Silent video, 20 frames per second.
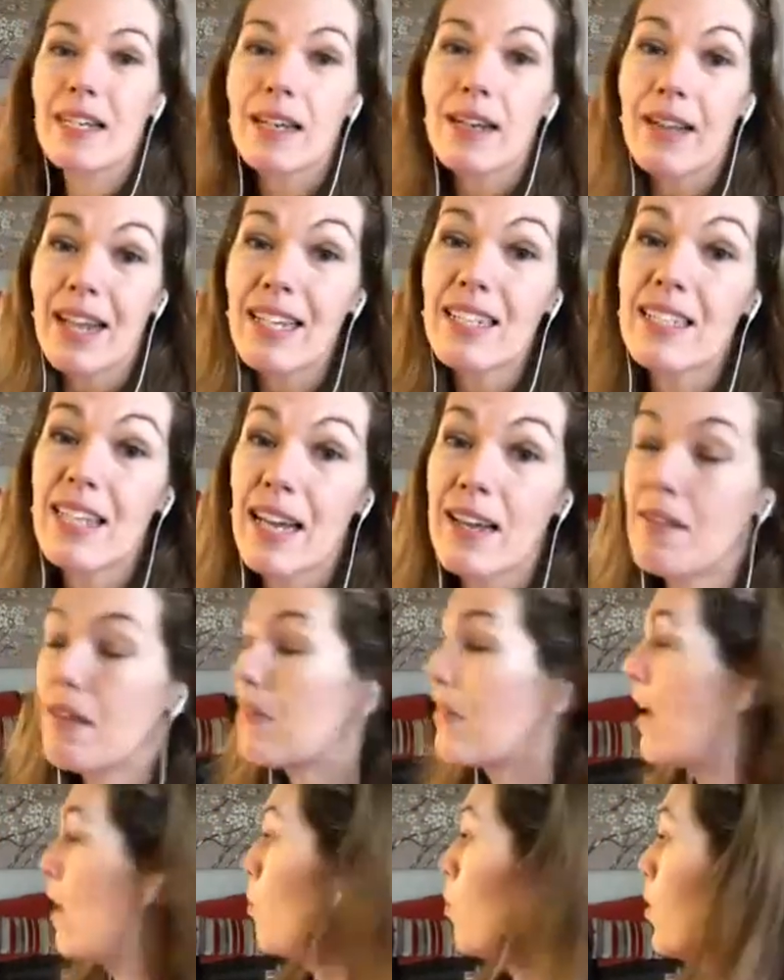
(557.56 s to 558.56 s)
and they say that
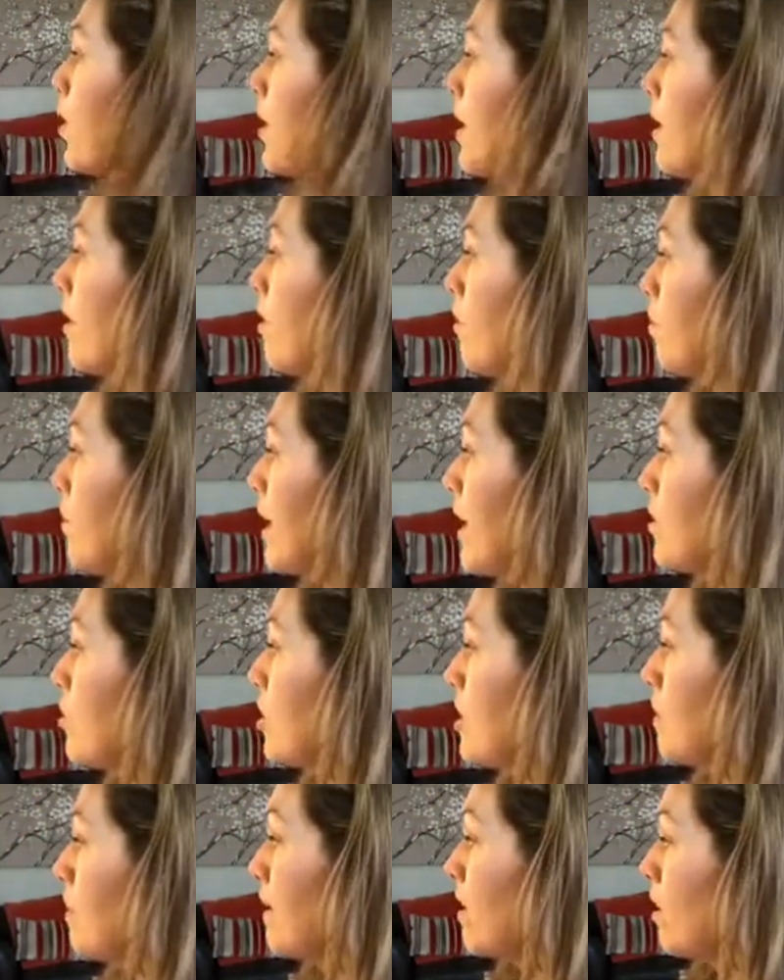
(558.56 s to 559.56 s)
they're working on being
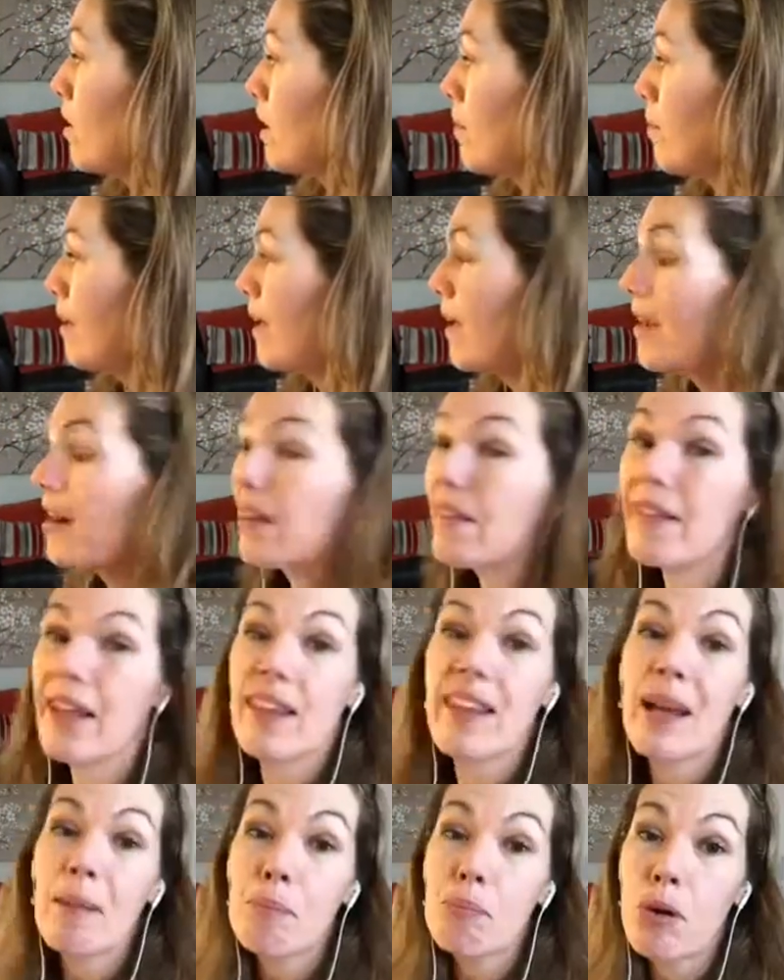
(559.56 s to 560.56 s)
GDPR compliant, then
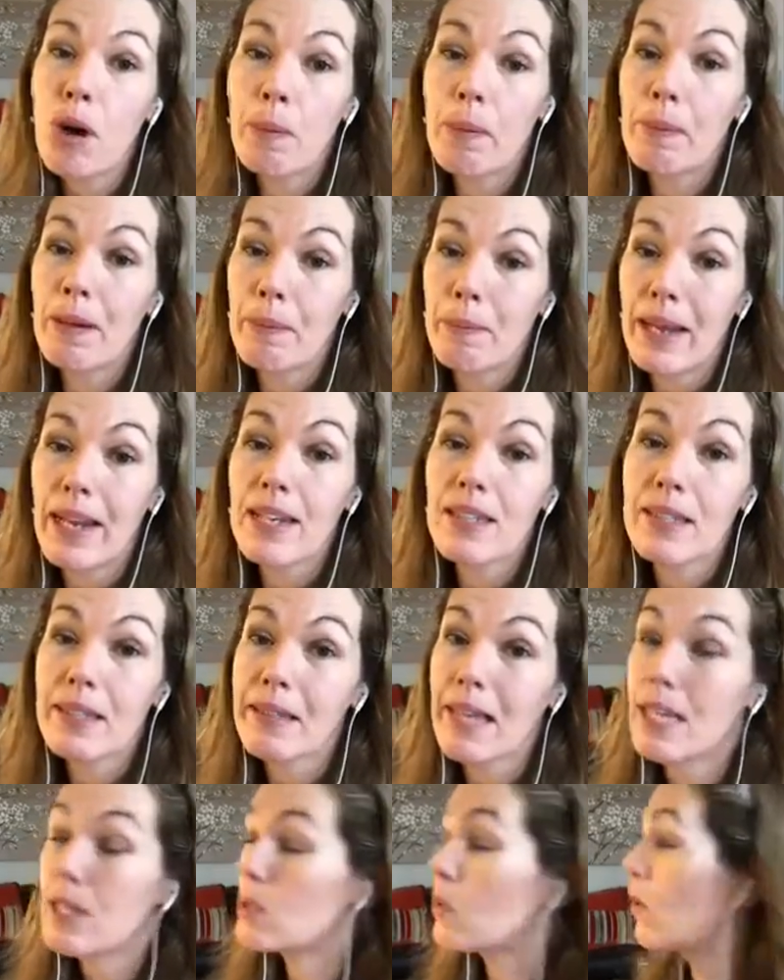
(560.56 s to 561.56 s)
that probably means that
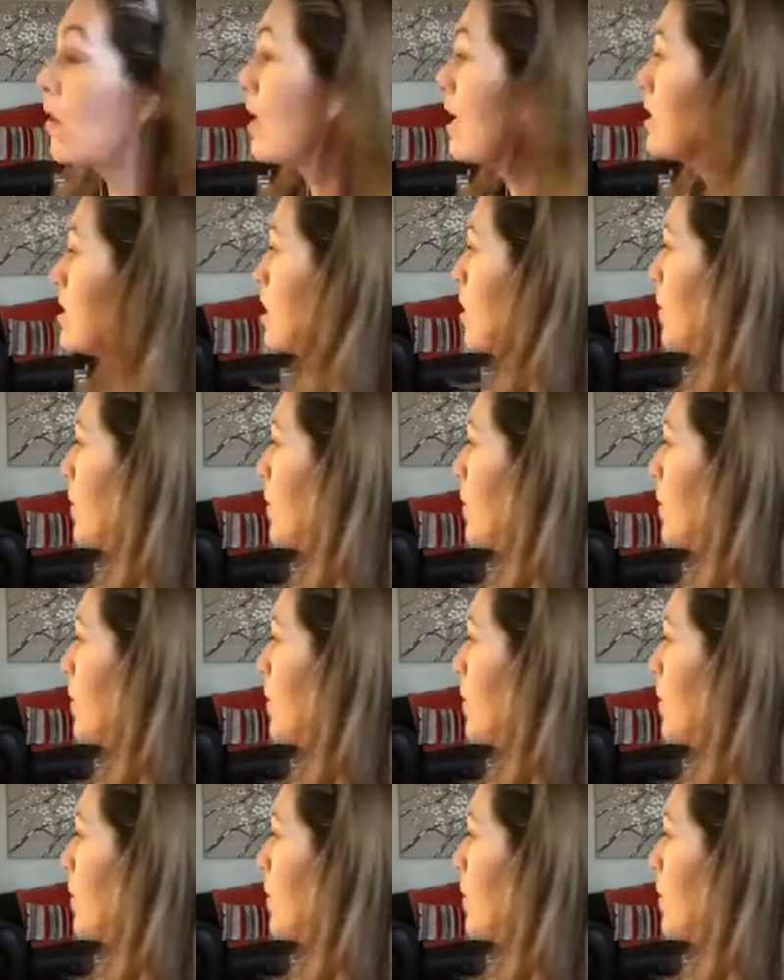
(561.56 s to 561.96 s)
that's what they're